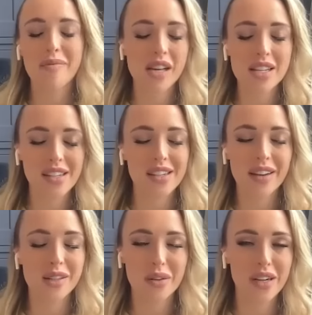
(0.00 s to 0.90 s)
person who
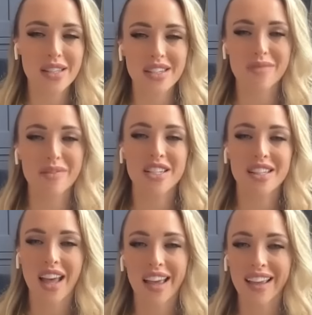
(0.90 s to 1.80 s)
had quads, and I'm just
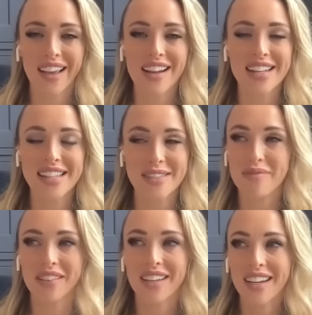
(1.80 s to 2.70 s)
like, I need to
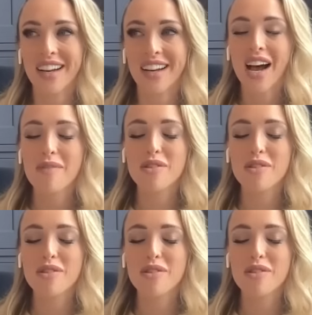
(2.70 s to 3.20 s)
I'm